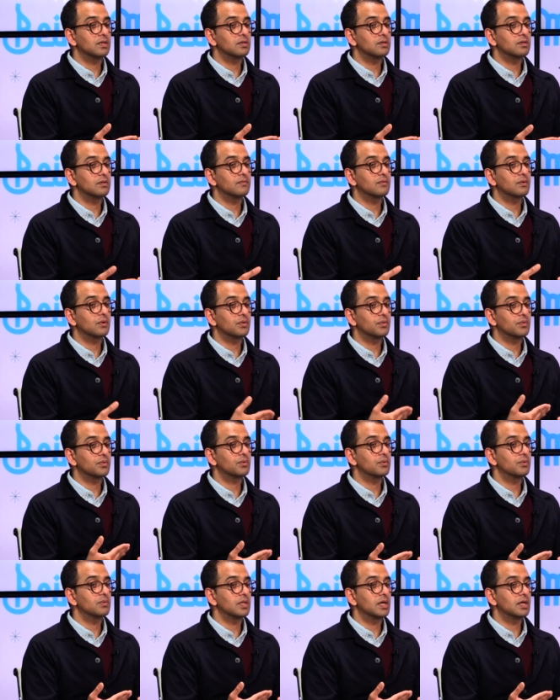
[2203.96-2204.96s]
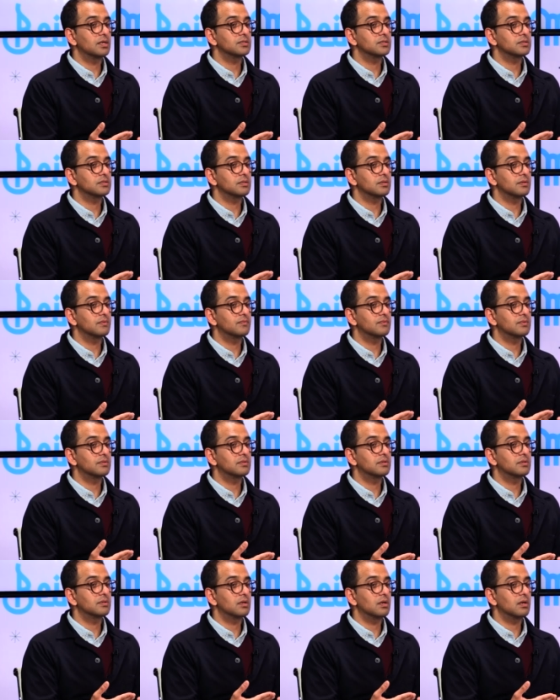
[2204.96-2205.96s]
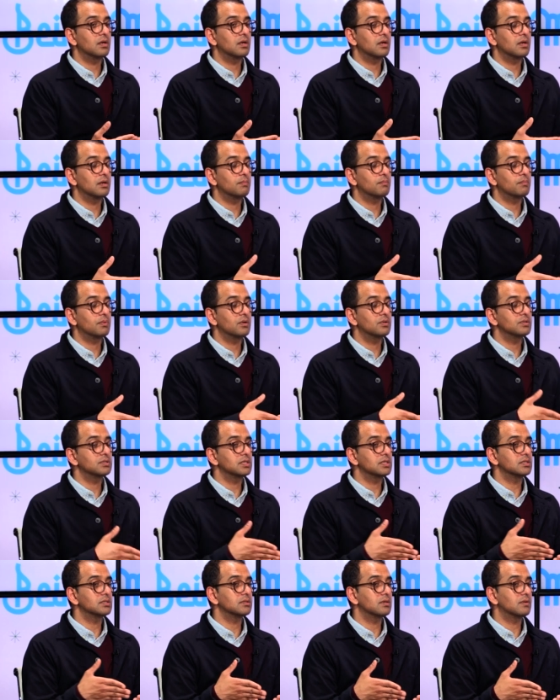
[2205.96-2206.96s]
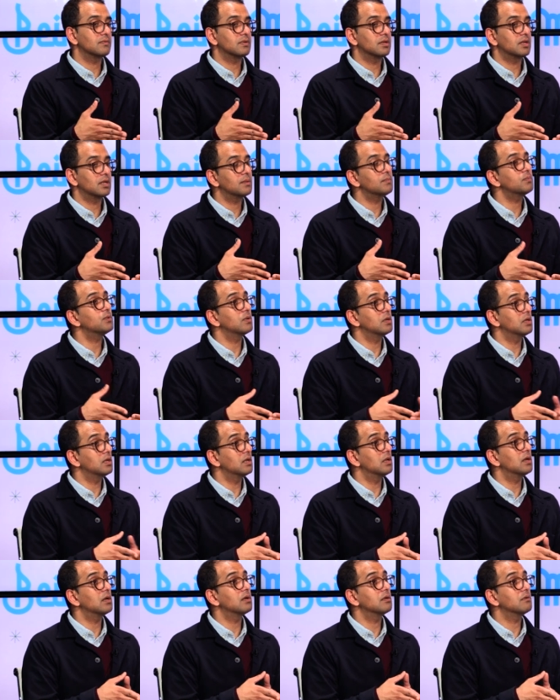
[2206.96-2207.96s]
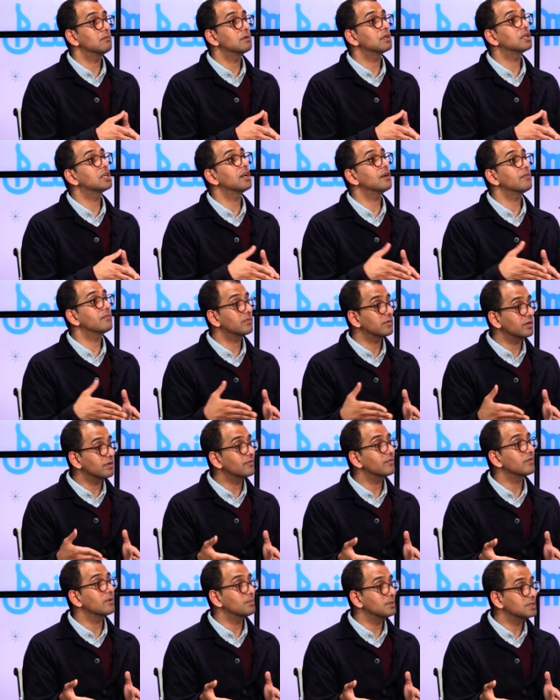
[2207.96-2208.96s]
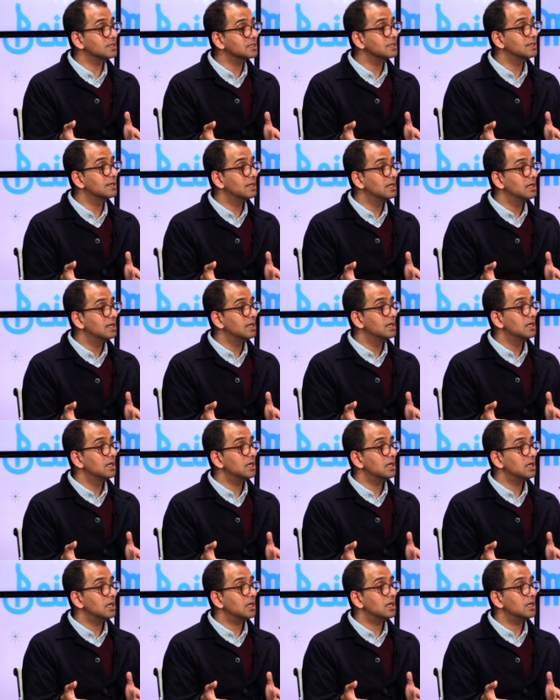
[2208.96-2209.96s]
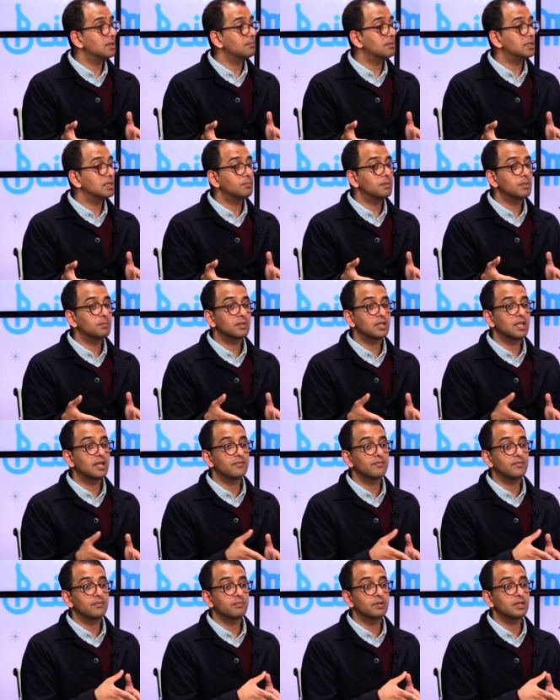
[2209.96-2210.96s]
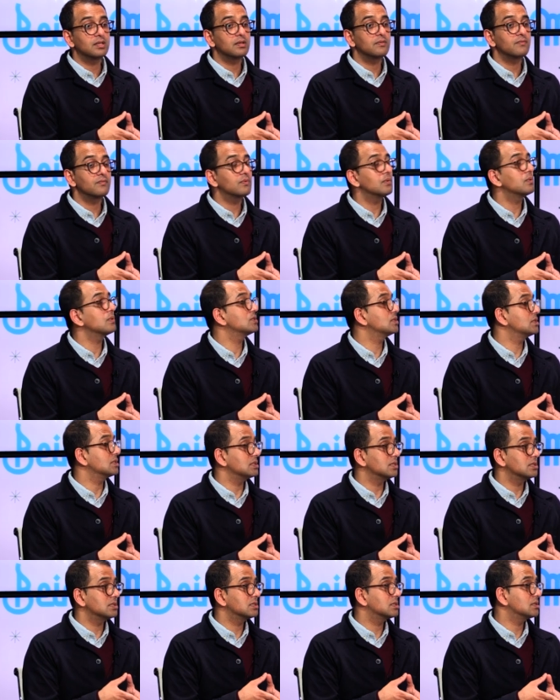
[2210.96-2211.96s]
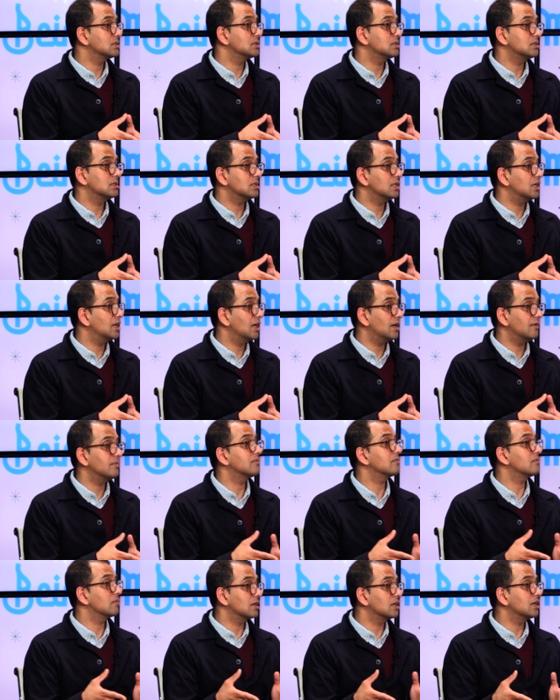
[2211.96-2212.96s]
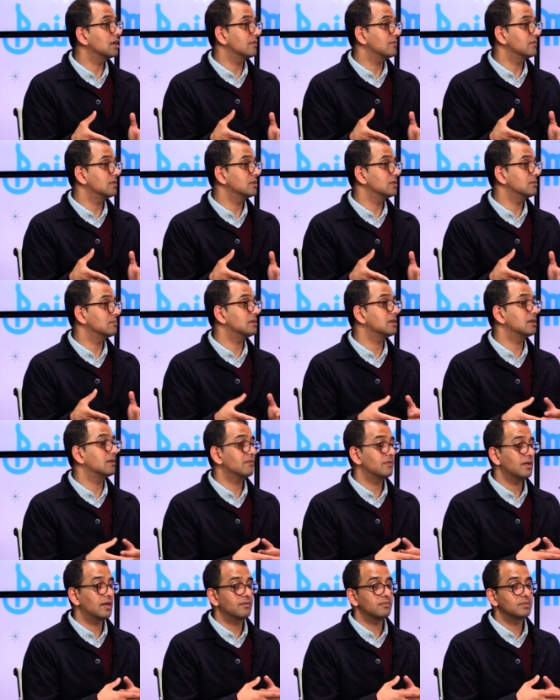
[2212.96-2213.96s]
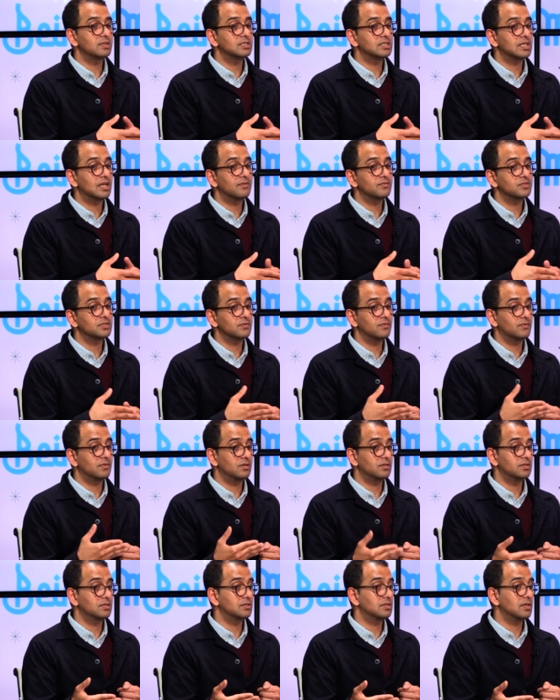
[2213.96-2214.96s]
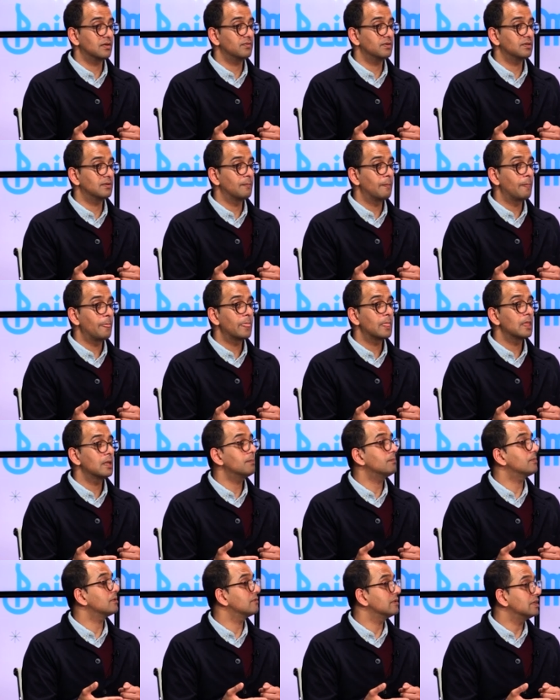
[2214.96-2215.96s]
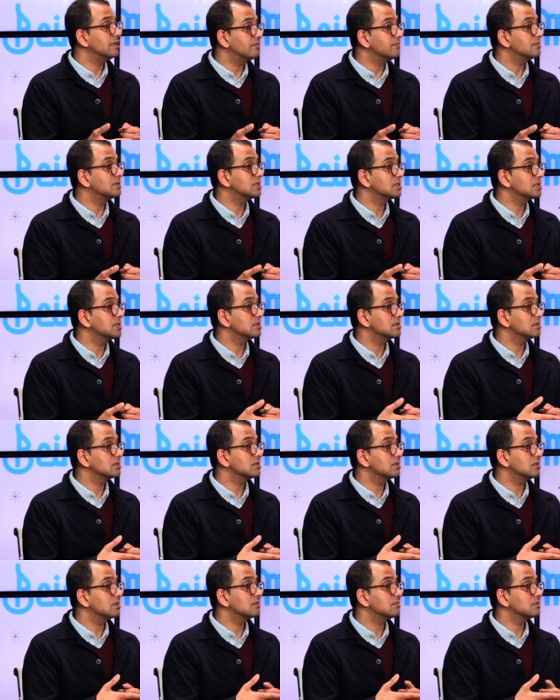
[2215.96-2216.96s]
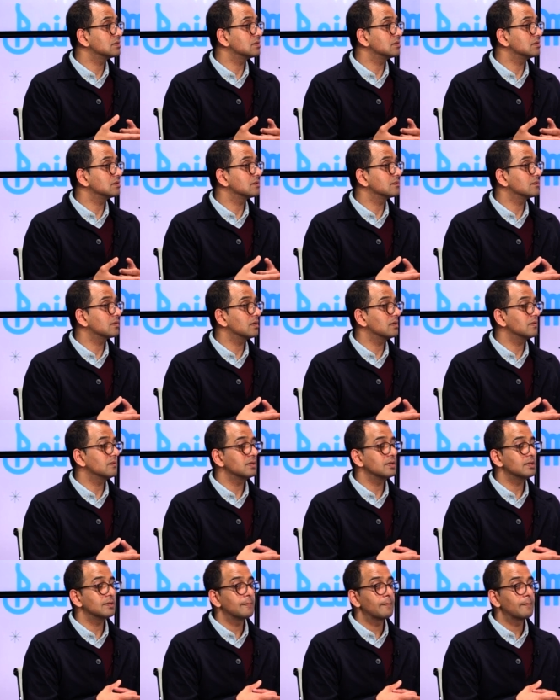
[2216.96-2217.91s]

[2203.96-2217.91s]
and you've gone through that sort of process of, alhamdulillah, recovering from it, many people have been unfortunate and they haven't recovered, and many families have suffered bereavement as a result of COVID.